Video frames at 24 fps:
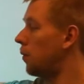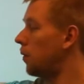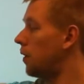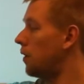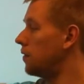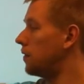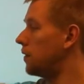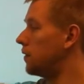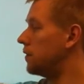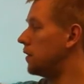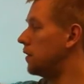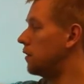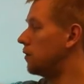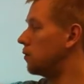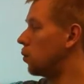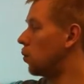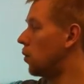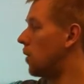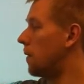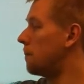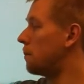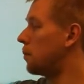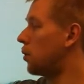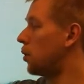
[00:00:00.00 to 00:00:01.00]
parentheses,
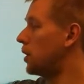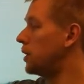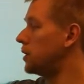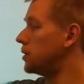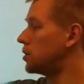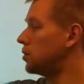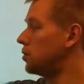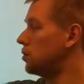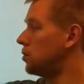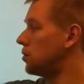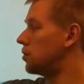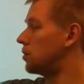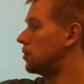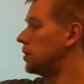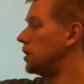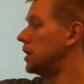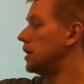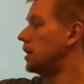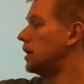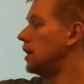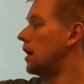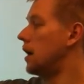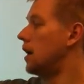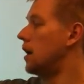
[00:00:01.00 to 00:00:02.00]

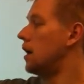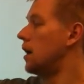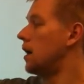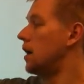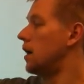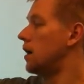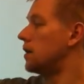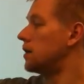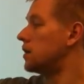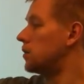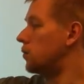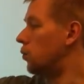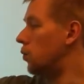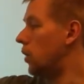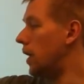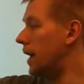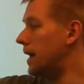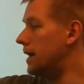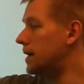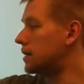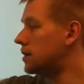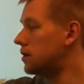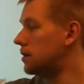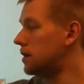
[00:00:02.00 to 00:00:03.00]
1.23
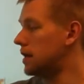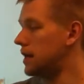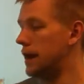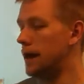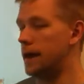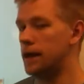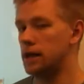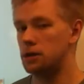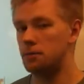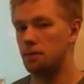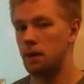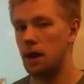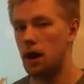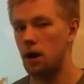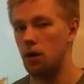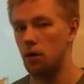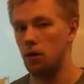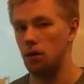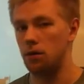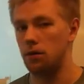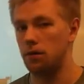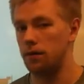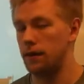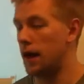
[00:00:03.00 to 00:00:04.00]
raised to the x
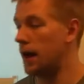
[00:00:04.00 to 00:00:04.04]
power.